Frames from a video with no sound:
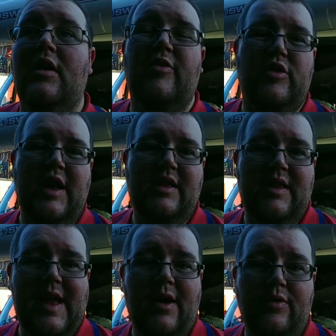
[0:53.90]
give or take the
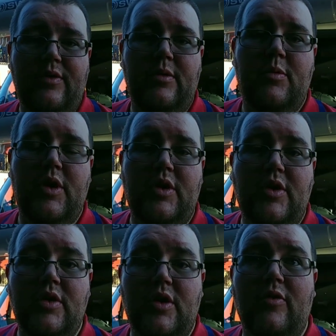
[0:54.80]
town, but a
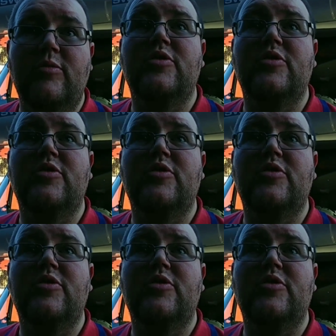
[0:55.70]
lot of them